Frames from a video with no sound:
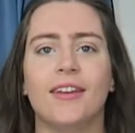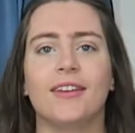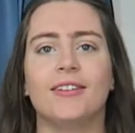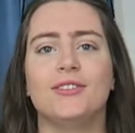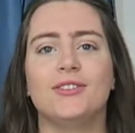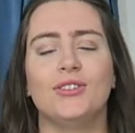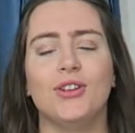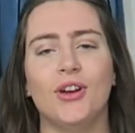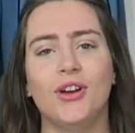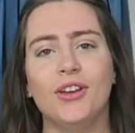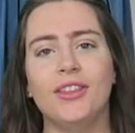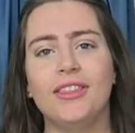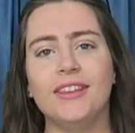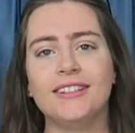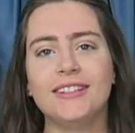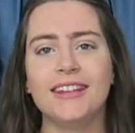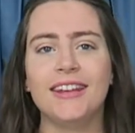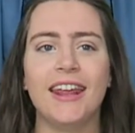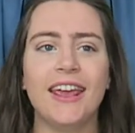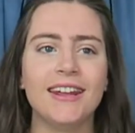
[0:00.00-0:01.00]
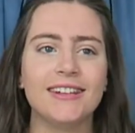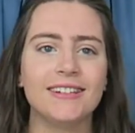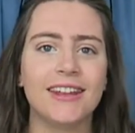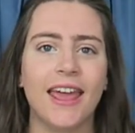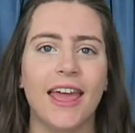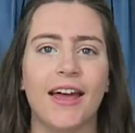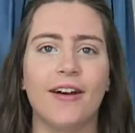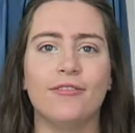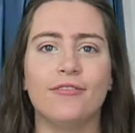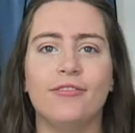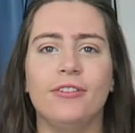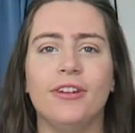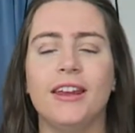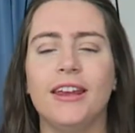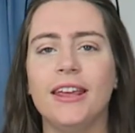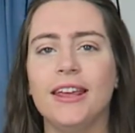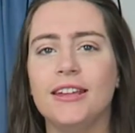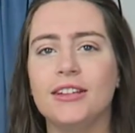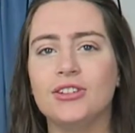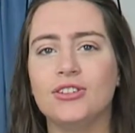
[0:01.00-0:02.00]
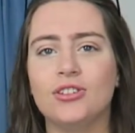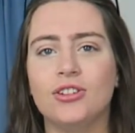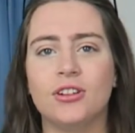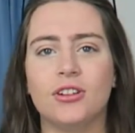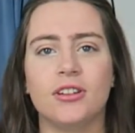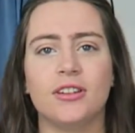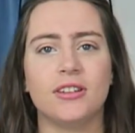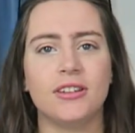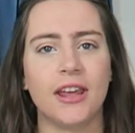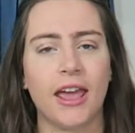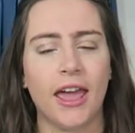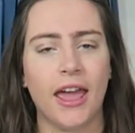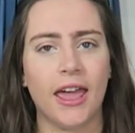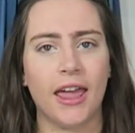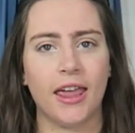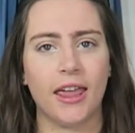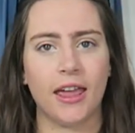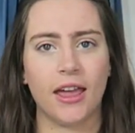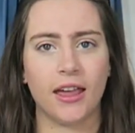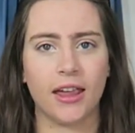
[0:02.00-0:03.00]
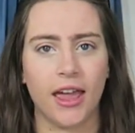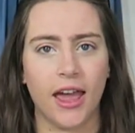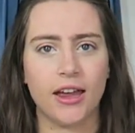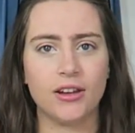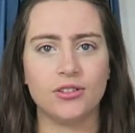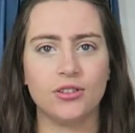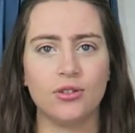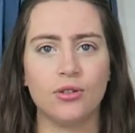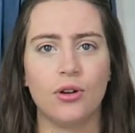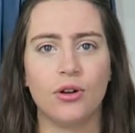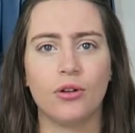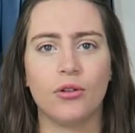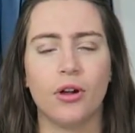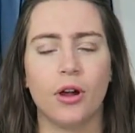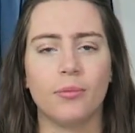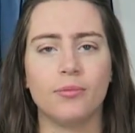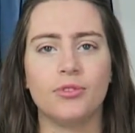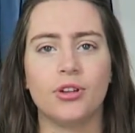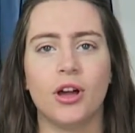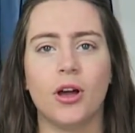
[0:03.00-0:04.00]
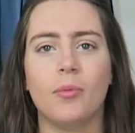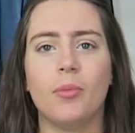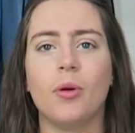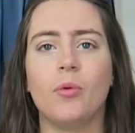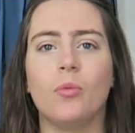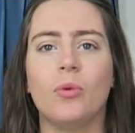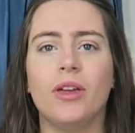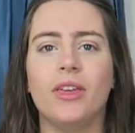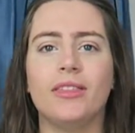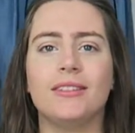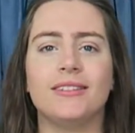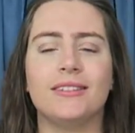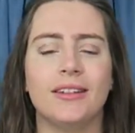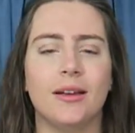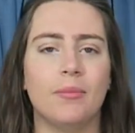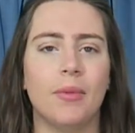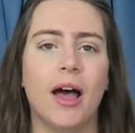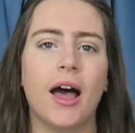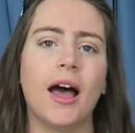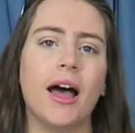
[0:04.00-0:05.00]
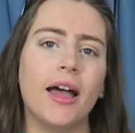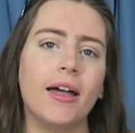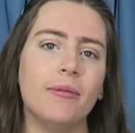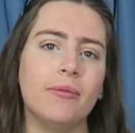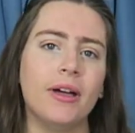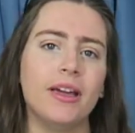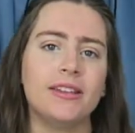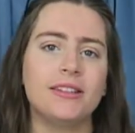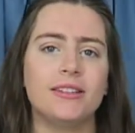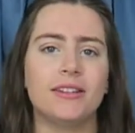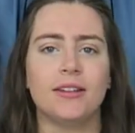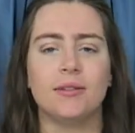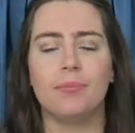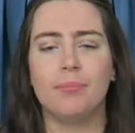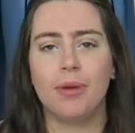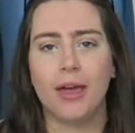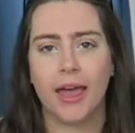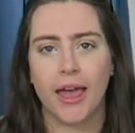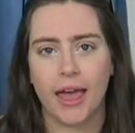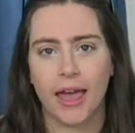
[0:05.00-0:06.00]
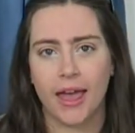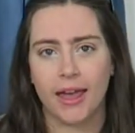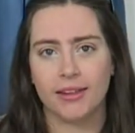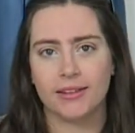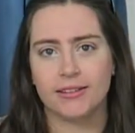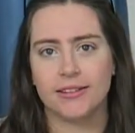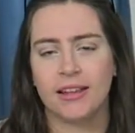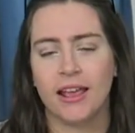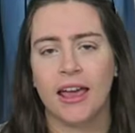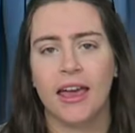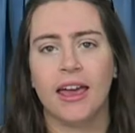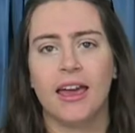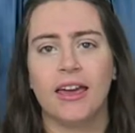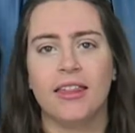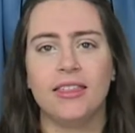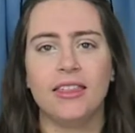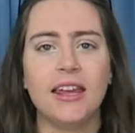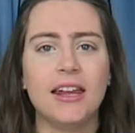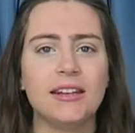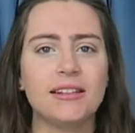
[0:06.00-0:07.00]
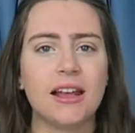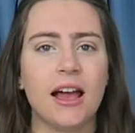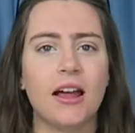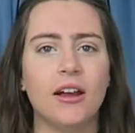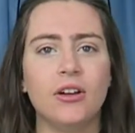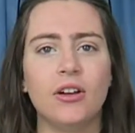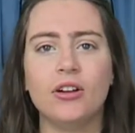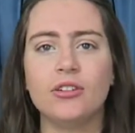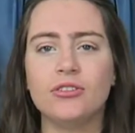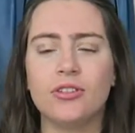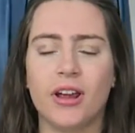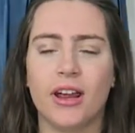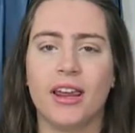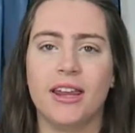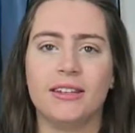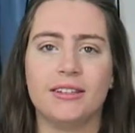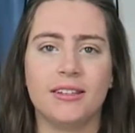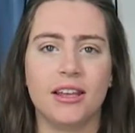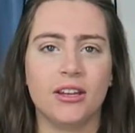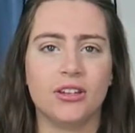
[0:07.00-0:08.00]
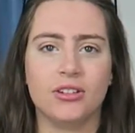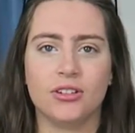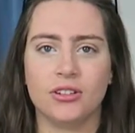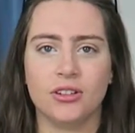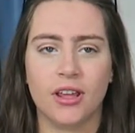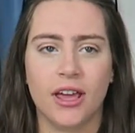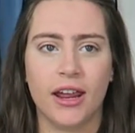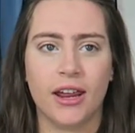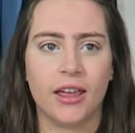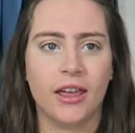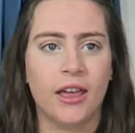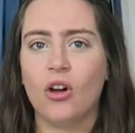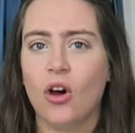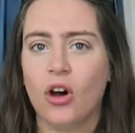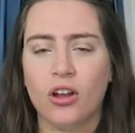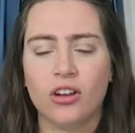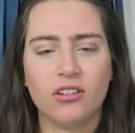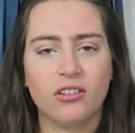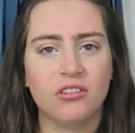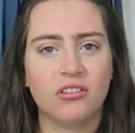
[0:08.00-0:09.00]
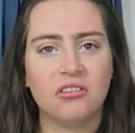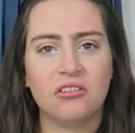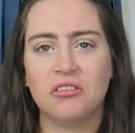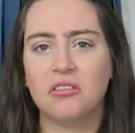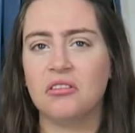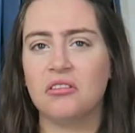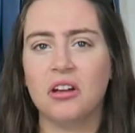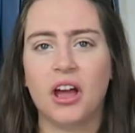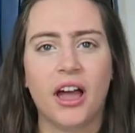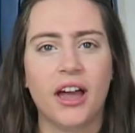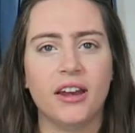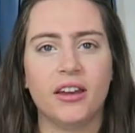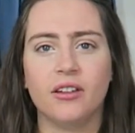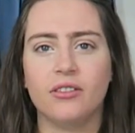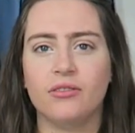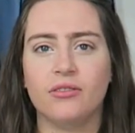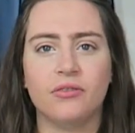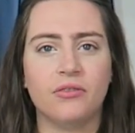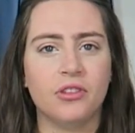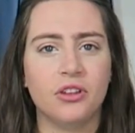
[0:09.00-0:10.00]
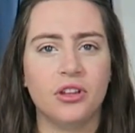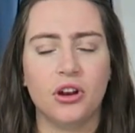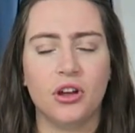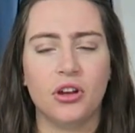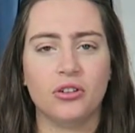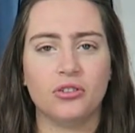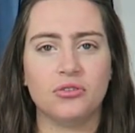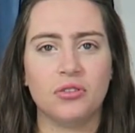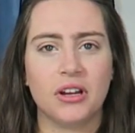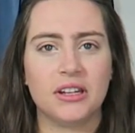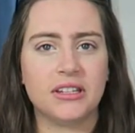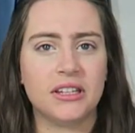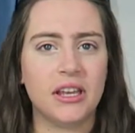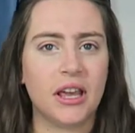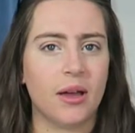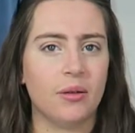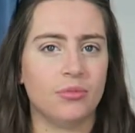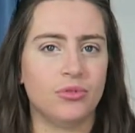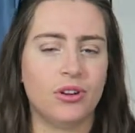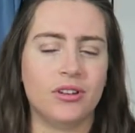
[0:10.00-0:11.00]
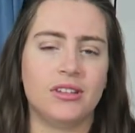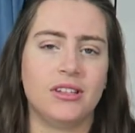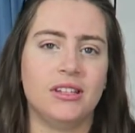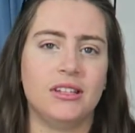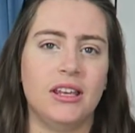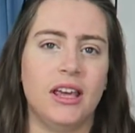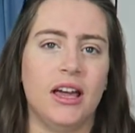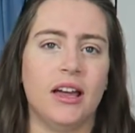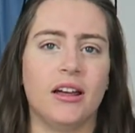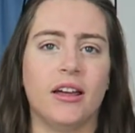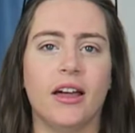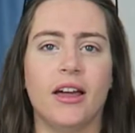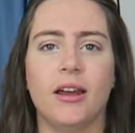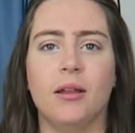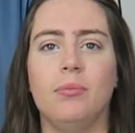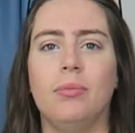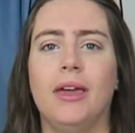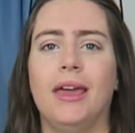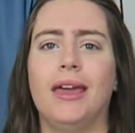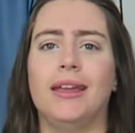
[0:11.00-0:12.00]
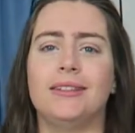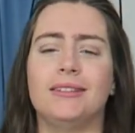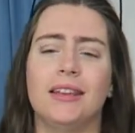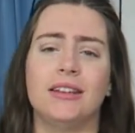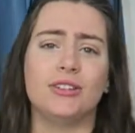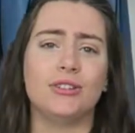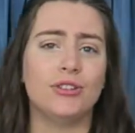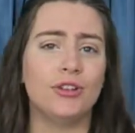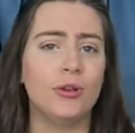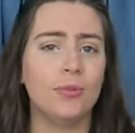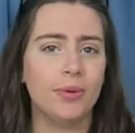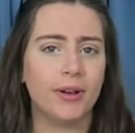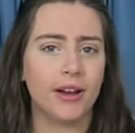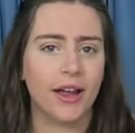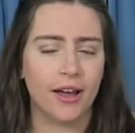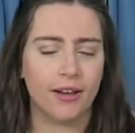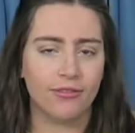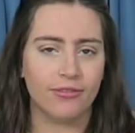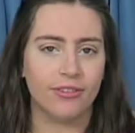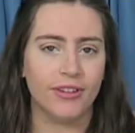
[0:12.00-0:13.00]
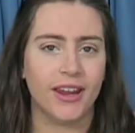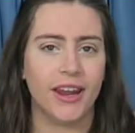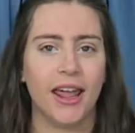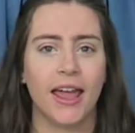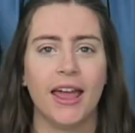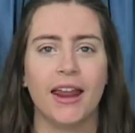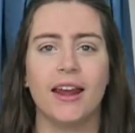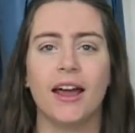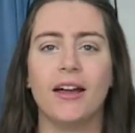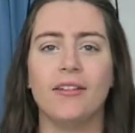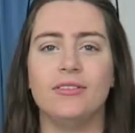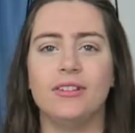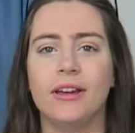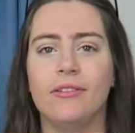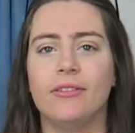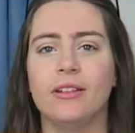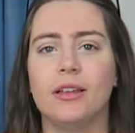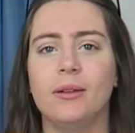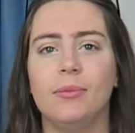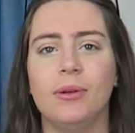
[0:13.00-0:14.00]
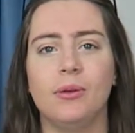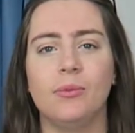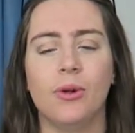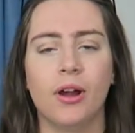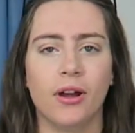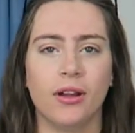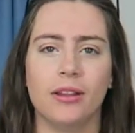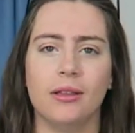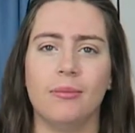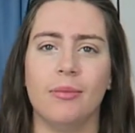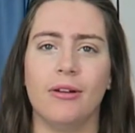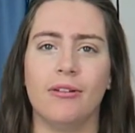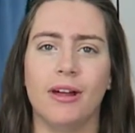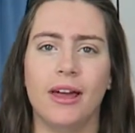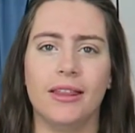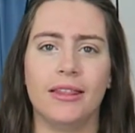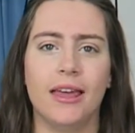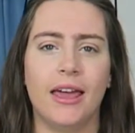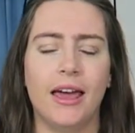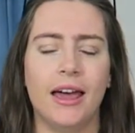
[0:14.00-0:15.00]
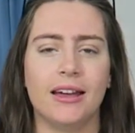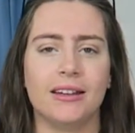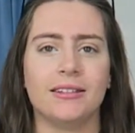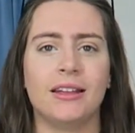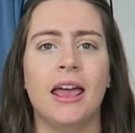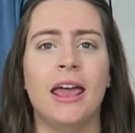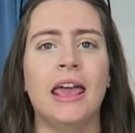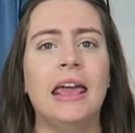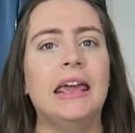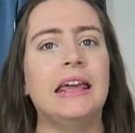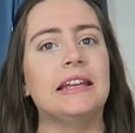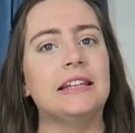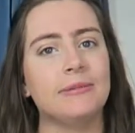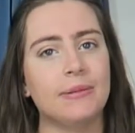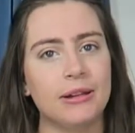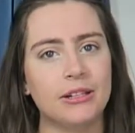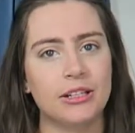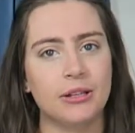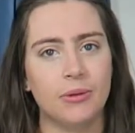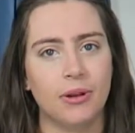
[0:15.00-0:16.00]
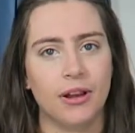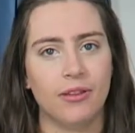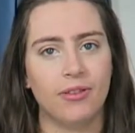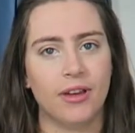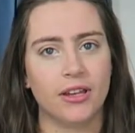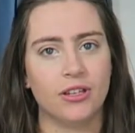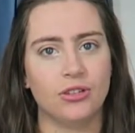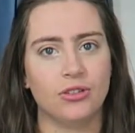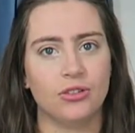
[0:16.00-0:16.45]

So this next outfit is just a casual crop top with some high-waisted pants. These are not trackies, they're just like cotton kind of, dressy up, dressy down kind of pants. They're super comfy and I've definitely been wearing them around the house, especially when I've had to